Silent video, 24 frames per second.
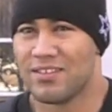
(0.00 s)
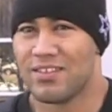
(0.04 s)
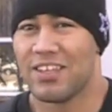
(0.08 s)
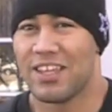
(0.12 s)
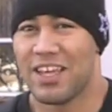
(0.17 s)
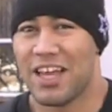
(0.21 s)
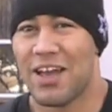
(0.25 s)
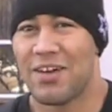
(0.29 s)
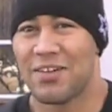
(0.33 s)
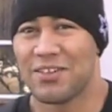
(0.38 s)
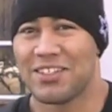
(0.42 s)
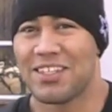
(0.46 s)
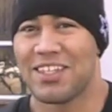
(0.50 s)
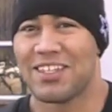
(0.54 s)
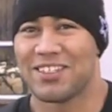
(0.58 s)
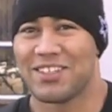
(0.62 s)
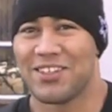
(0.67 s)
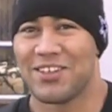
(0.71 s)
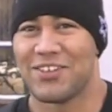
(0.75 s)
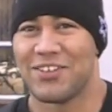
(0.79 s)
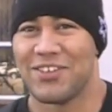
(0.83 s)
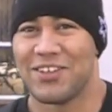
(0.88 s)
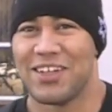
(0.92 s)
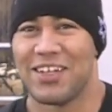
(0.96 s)
Yeah, I'll say
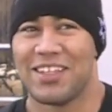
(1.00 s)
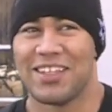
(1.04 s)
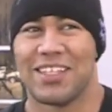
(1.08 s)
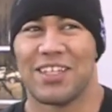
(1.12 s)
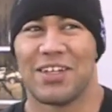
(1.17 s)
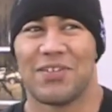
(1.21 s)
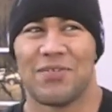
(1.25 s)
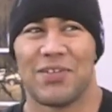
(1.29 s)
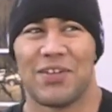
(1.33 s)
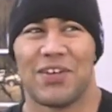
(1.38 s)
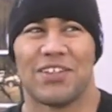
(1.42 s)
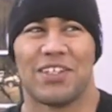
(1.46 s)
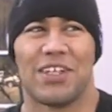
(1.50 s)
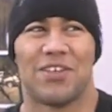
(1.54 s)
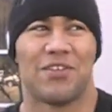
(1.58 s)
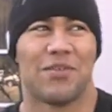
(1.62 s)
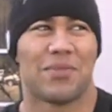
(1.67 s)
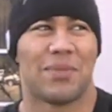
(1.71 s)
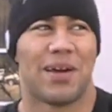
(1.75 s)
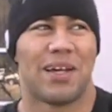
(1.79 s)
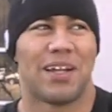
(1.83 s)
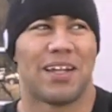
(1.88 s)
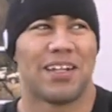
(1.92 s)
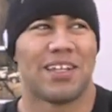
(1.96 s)
so. I think it fails
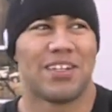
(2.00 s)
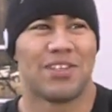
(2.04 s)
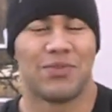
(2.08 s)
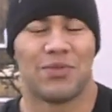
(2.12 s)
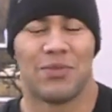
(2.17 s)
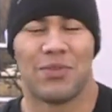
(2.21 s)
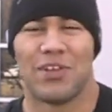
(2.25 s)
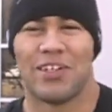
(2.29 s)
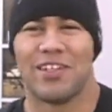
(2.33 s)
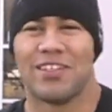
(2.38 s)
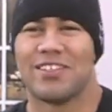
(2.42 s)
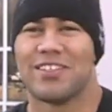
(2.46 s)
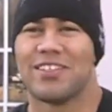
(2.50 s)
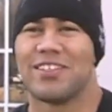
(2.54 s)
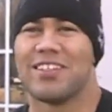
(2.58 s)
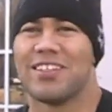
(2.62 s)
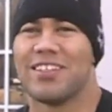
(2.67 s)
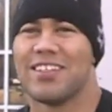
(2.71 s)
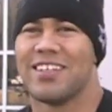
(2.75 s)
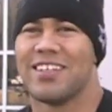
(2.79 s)
everybody at least once.